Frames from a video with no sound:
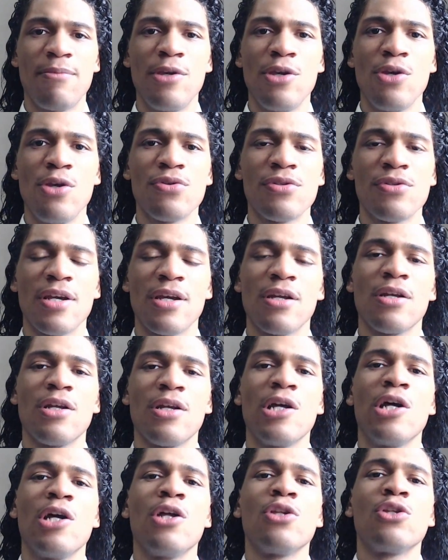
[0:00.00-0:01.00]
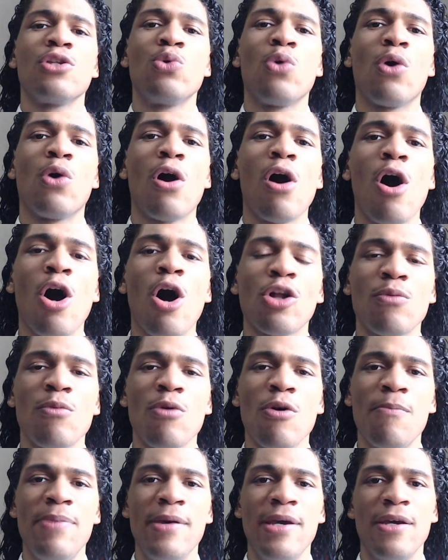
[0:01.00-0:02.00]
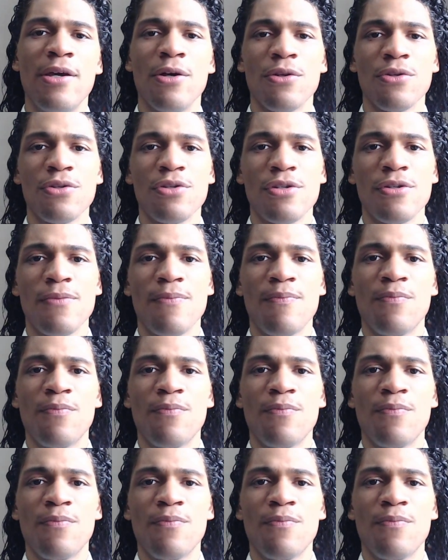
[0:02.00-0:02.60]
using, to our automobiles,